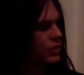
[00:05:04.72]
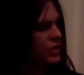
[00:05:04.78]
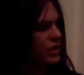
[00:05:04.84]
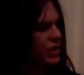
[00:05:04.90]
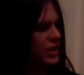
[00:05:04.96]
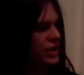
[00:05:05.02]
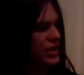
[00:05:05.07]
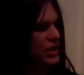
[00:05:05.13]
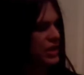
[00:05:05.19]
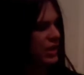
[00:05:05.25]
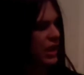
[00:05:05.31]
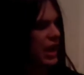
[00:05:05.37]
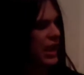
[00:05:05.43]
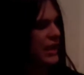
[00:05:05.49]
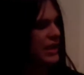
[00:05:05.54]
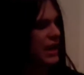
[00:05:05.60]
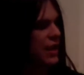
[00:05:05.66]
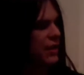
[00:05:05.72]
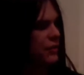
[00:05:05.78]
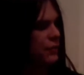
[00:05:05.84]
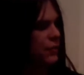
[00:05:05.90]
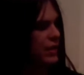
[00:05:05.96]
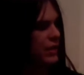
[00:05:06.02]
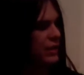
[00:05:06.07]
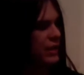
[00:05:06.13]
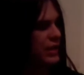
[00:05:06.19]
You're just going to slide down
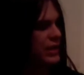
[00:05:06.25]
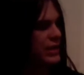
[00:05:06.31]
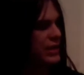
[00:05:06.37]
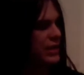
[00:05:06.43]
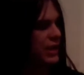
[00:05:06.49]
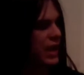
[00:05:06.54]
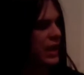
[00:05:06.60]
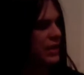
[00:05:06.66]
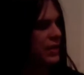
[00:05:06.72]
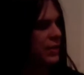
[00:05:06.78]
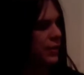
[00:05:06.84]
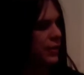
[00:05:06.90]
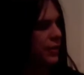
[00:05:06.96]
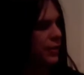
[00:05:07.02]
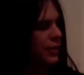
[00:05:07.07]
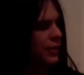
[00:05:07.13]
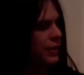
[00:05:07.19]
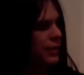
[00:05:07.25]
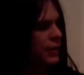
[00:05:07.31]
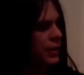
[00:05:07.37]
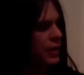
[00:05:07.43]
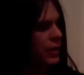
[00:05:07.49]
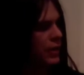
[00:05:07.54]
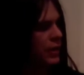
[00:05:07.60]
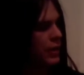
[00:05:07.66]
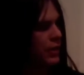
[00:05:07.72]
quickly, slide your
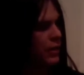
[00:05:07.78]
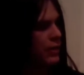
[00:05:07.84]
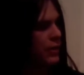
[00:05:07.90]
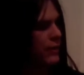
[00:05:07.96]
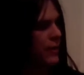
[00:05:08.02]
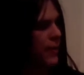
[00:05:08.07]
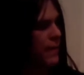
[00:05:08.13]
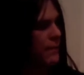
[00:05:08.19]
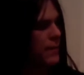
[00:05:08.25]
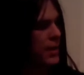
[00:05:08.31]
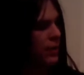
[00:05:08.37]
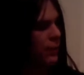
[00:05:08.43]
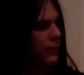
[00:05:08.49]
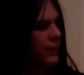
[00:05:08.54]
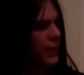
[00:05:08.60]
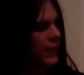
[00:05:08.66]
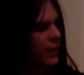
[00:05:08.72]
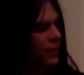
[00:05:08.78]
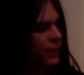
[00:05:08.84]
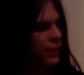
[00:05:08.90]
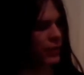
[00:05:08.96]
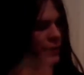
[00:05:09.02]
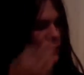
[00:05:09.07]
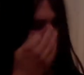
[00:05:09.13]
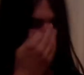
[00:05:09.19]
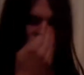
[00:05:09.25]
middle
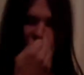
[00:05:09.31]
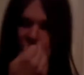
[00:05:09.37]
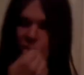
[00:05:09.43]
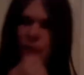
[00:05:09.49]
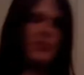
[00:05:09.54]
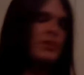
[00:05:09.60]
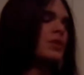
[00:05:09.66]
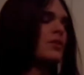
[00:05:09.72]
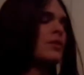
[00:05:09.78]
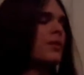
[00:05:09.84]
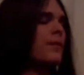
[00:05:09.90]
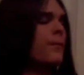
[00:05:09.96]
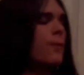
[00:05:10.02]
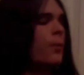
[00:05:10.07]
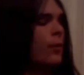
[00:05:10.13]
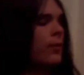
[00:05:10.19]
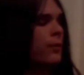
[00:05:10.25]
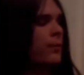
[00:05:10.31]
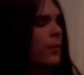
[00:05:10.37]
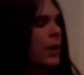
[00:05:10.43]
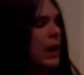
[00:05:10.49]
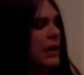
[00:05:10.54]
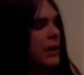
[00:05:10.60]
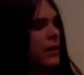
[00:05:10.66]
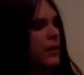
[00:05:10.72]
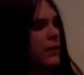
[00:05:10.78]
finger down to the 4th
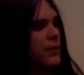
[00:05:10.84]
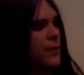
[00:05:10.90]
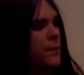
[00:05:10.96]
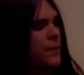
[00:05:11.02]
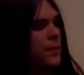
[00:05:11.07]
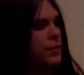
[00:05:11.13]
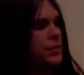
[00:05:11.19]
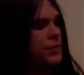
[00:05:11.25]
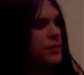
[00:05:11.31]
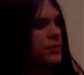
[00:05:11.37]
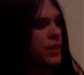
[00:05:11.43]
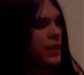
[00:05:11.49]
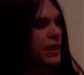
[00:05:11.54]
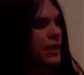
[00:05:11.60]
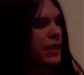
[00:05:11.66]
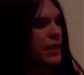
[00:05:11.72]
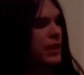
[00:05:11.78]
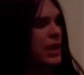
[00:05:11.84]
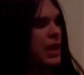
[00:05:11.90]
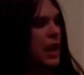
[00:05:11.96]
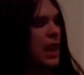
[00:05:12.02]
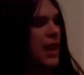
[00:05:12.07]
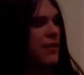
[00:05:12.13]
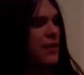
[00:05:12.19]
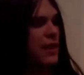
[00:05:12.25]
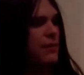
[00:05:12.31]
fret of the 4th string,
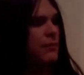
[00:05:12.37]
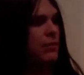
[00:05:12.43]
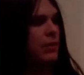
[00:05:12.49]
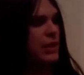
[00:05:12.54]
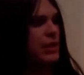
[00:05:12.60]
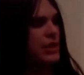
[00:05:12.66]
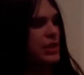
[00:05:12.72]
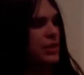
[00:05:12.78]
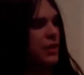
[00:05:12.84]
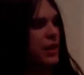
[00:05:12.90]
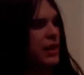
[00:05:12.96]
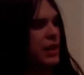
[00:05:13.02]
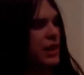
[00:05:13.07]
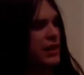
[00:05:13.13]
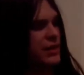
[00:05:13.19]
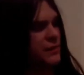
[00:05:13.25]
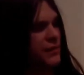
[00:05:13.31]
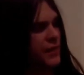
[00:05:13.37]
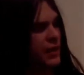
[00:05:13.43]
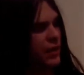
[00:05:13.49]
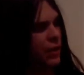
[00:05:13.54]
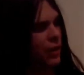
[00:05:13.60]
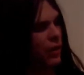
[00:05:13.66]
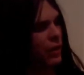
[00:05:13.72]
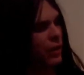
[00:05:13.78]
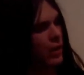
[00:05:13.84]
and then place your index
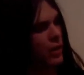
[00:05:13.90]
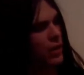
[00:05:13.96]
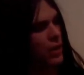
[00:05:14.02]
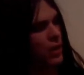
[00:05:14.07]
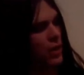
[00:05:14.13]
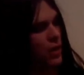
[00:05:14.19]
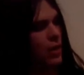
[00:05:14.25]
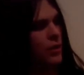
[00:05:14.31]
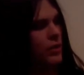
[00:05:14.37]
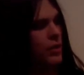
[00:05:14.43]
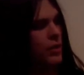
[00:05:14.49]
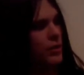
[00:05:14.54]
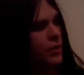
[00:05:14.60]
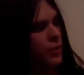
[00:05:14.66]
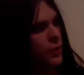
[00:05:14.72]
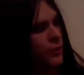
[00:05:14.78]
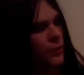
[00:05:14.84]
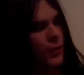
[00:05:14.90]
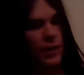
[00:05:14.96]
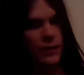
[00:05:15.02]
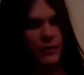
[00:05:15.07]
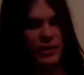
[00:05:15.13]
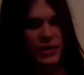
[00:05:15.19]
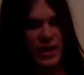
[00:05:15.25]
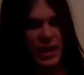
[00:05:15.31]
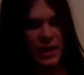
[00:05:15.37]
finger on the 3rd fret
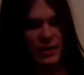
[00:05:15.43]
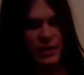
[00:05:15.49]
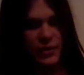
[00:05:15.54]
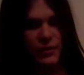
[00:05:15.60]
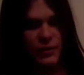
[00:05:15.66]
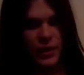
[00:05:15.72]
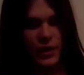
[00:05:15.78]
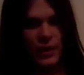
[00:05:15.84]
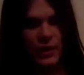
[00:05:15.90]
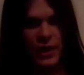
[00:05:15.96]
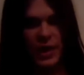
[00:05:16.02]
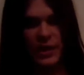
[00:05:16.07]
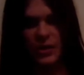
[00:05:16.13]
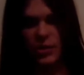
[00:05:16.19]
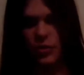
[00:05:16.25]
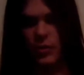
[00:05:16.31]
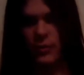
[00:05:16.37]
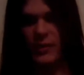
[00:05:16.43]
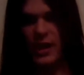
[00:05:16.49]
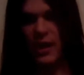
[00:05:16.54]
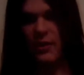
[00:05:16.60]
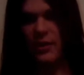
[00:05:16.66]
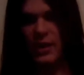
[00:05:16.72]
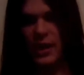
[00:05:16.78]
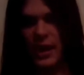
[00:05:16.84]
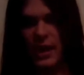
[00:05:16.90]
of the 2nd string, and strum
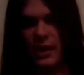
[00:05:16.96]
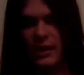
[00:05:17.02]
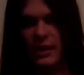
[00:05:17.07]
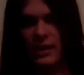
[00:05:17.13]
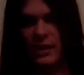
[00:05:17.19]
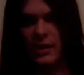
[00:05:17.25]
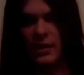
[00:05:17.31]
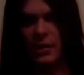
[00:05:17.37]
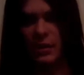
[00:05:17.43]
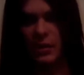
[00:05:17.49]
down again.